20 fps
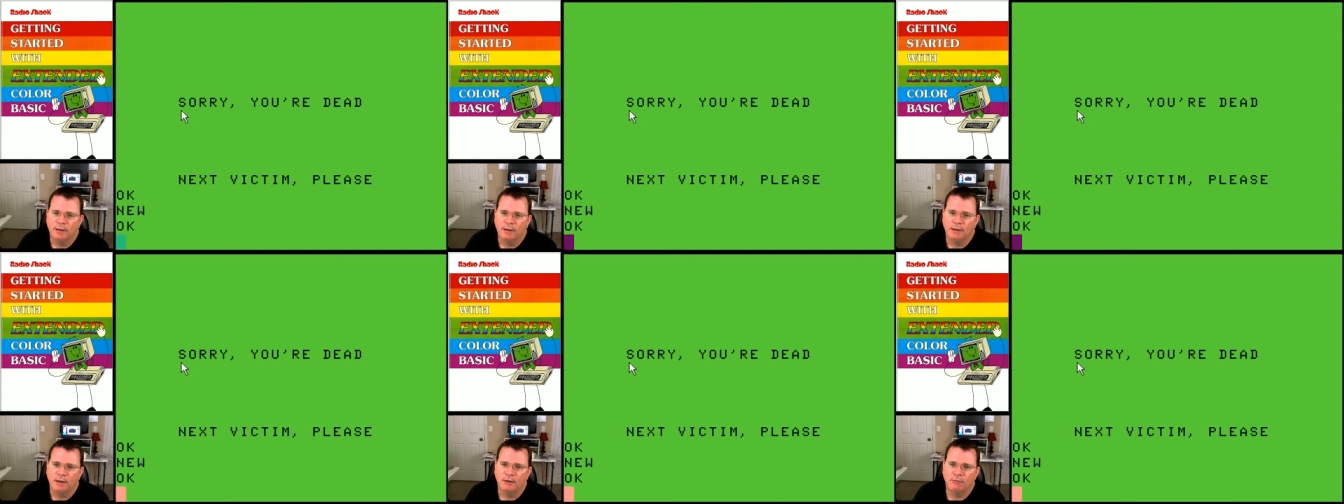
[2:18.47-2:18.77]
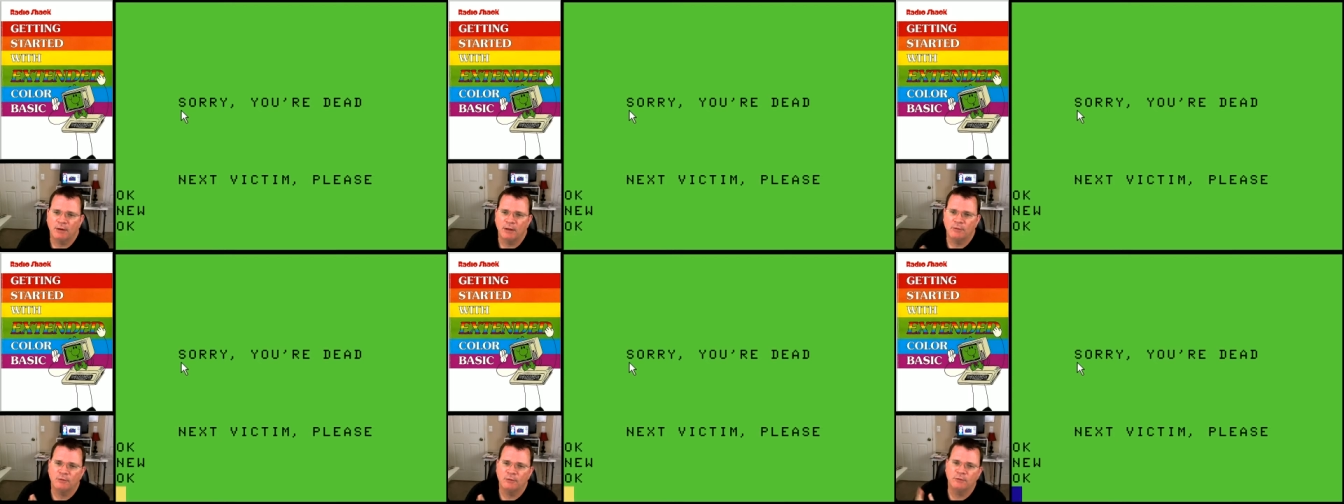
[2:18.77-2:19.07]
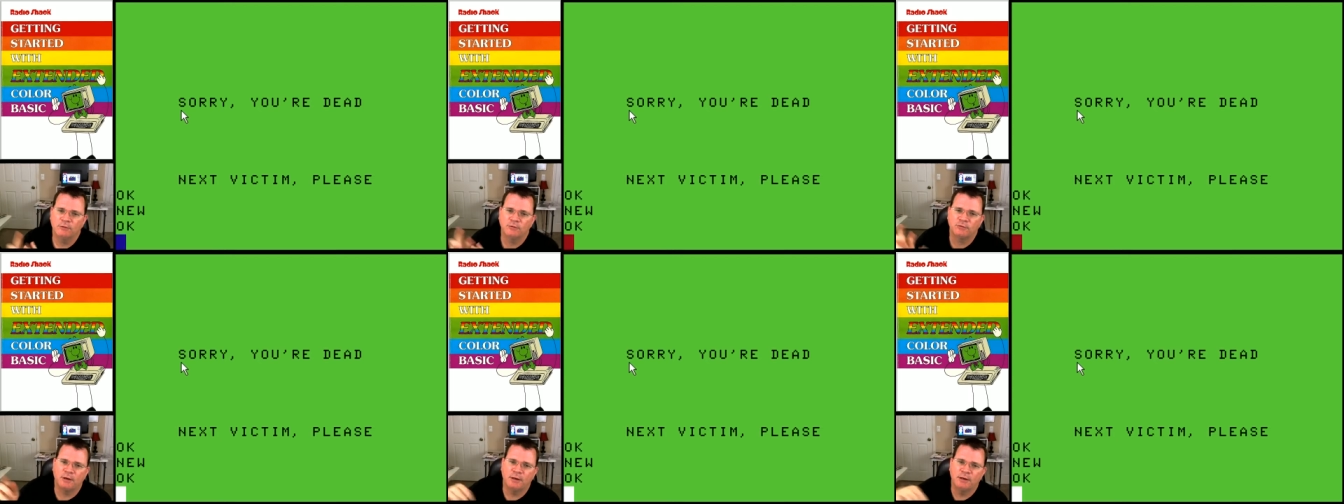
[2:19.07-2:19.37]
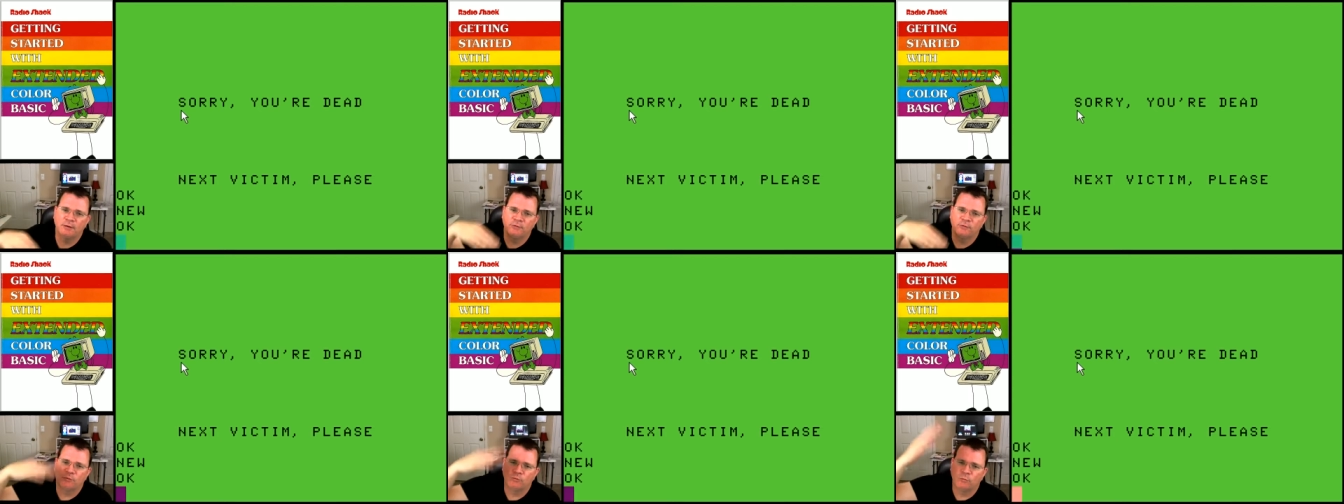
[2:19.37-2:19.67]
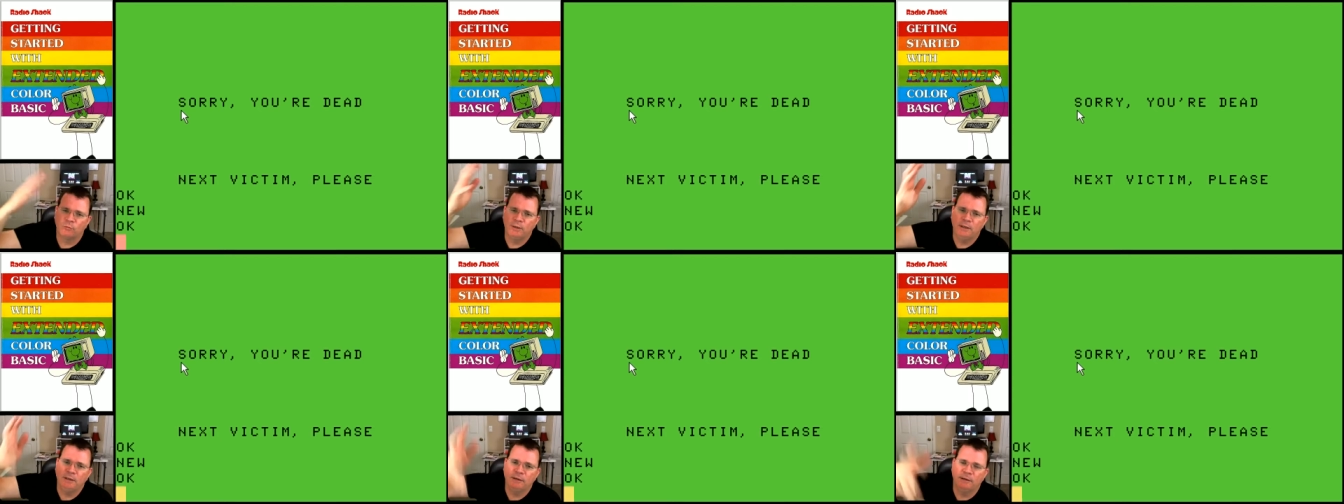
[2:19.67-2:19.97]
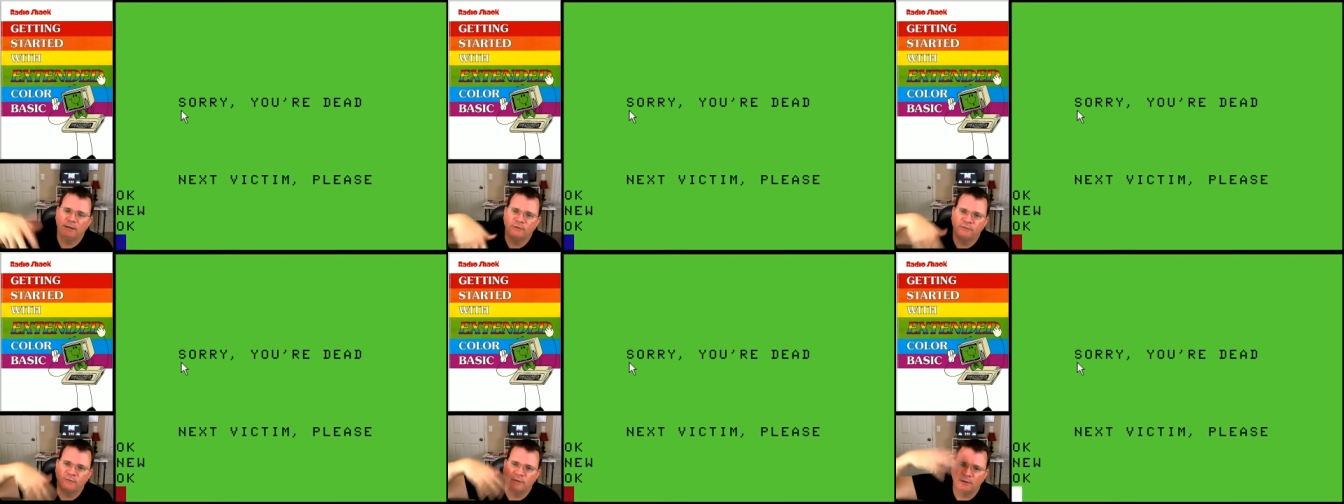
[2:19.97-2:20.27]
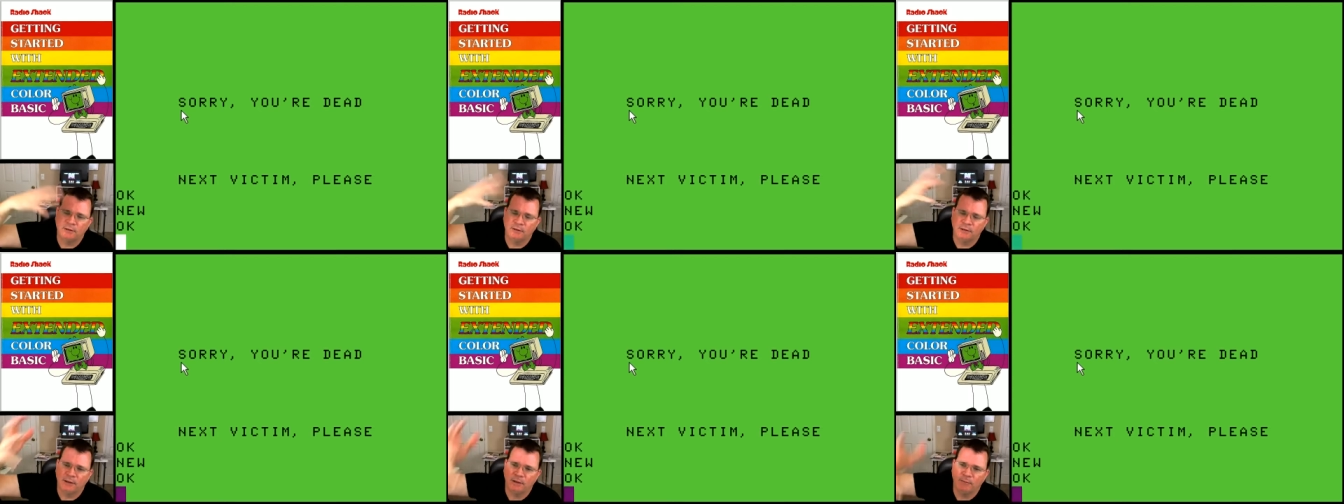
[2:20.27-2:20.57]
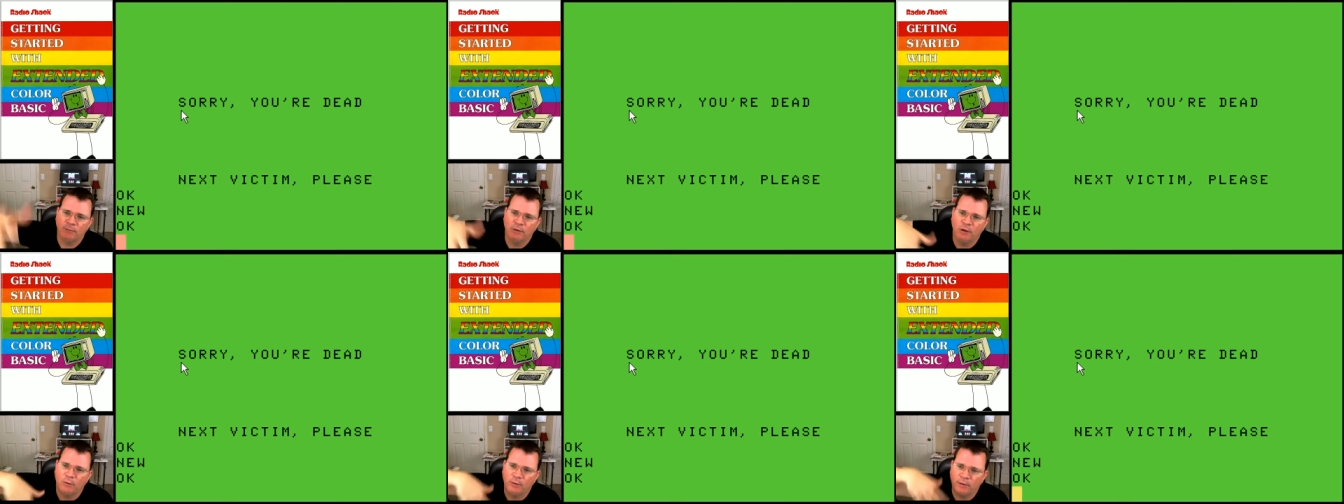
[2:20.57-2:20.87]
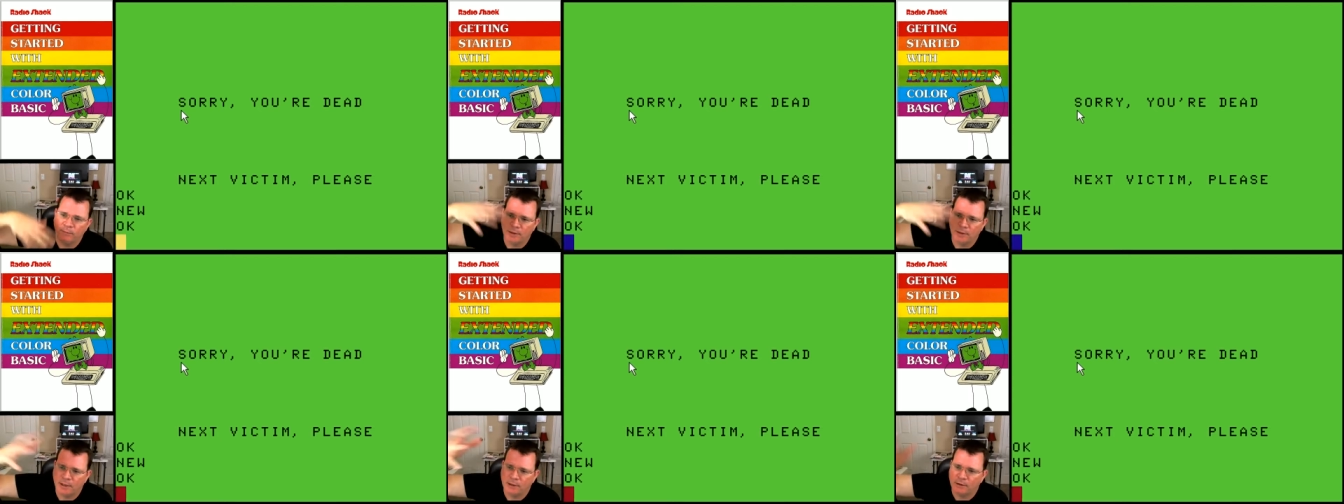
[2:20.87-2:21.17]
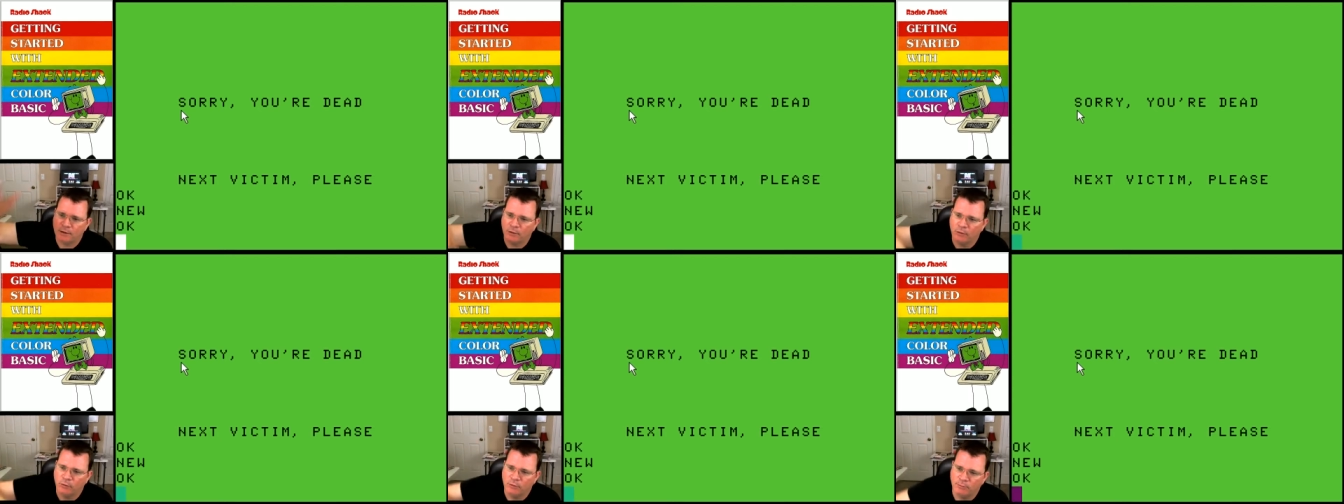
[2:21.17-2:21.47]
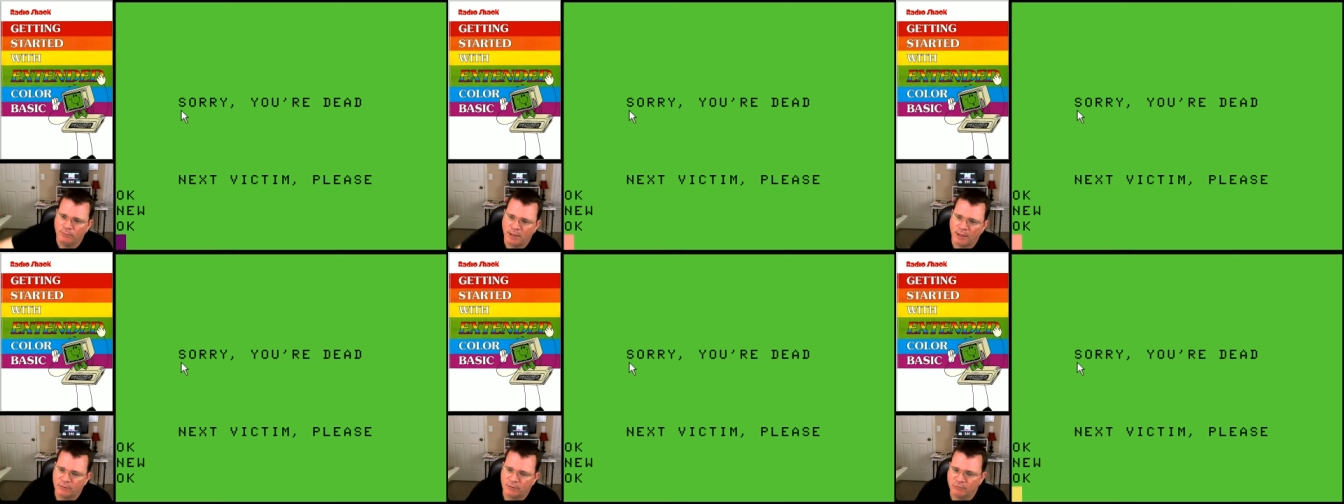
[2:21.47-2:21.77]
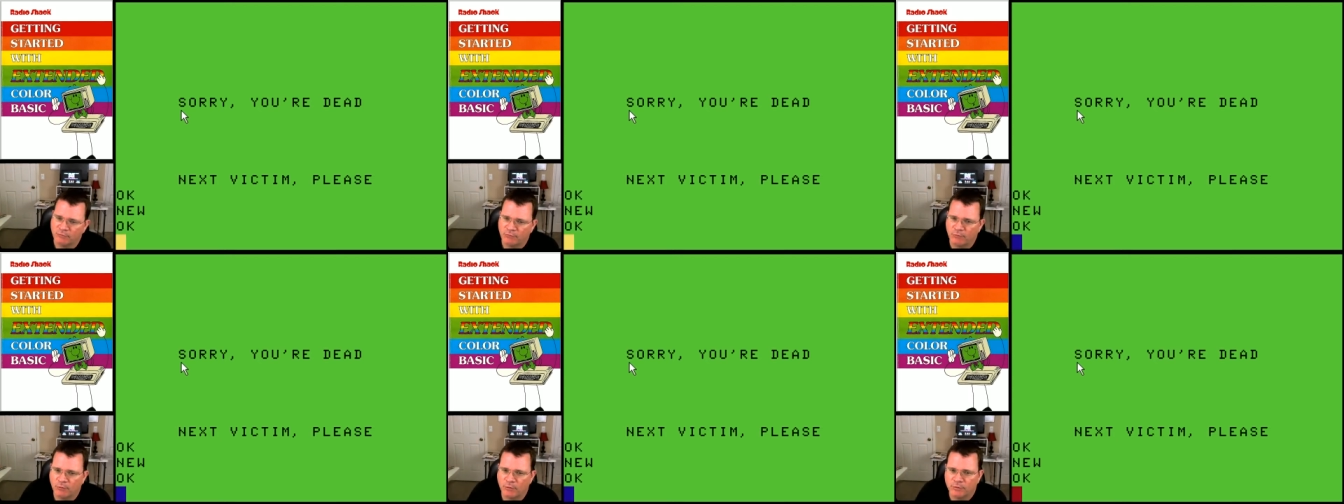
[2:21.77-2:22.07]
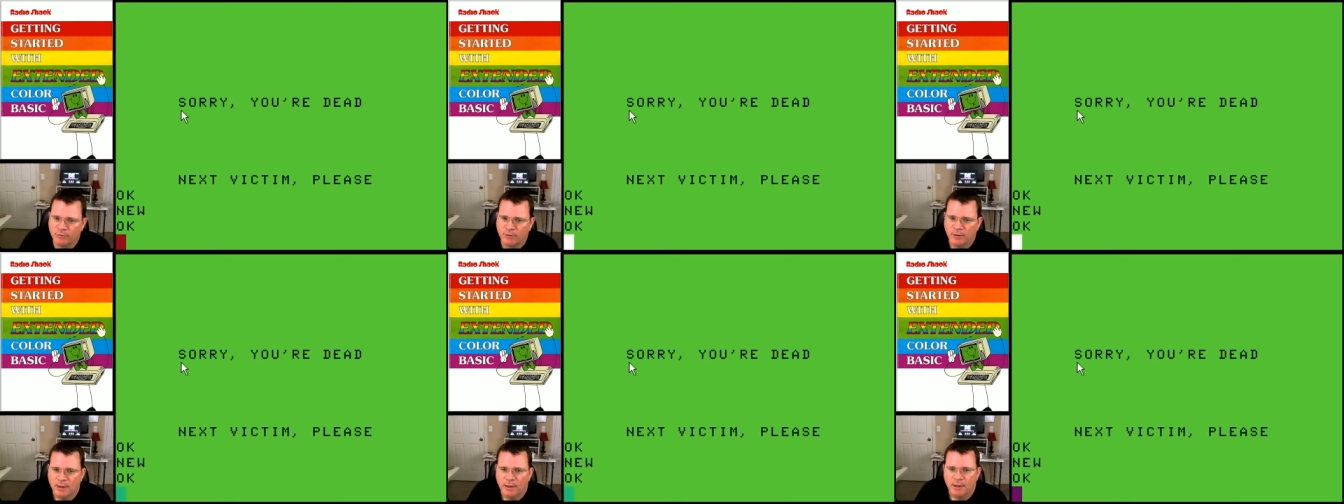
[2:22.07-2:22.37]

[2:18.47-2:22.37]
And rather than trying to relist it and keep going back and going back and forth,